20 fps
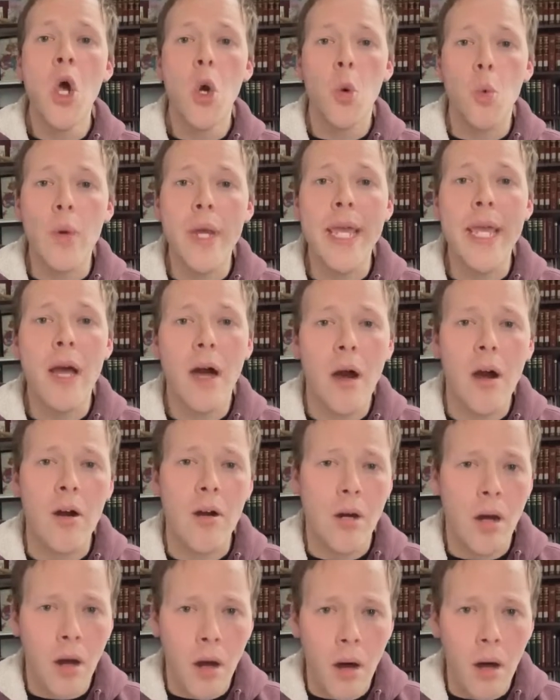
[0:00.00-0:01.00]
We
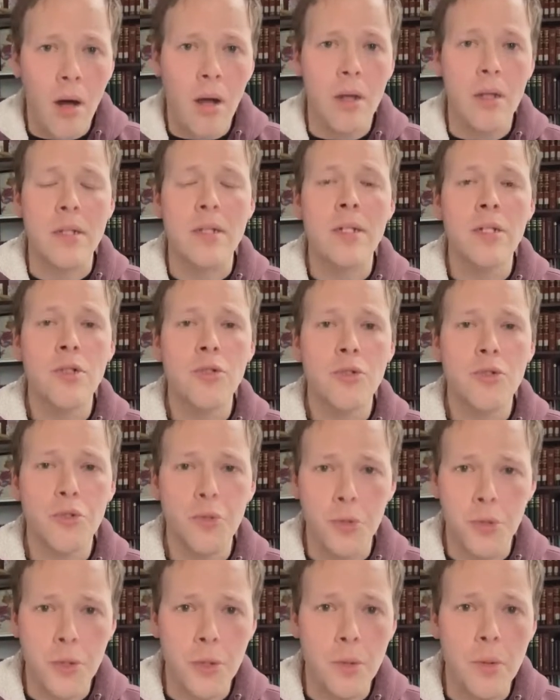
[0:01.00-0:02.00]
are all
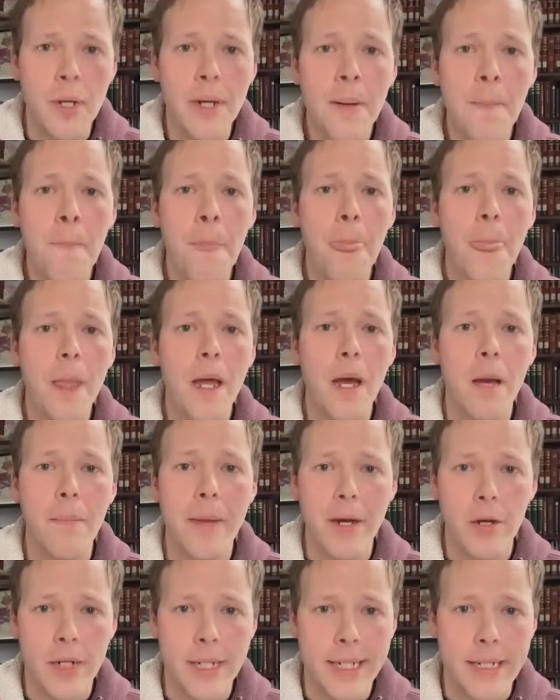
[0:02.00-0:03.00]
true
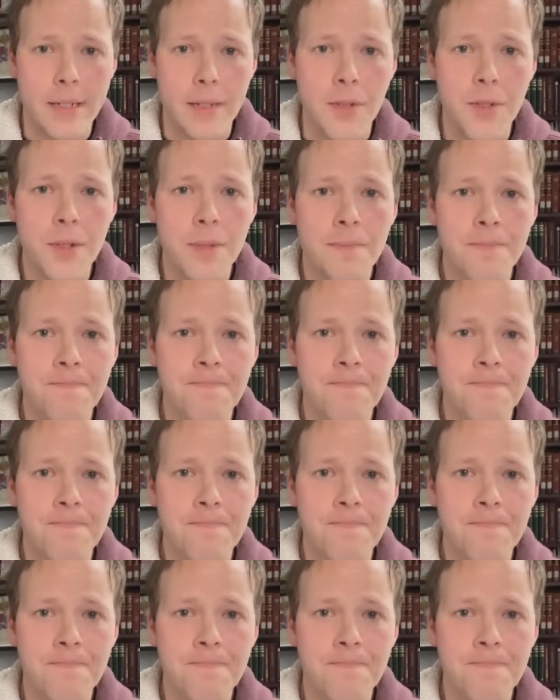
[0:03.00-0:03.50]
Americans.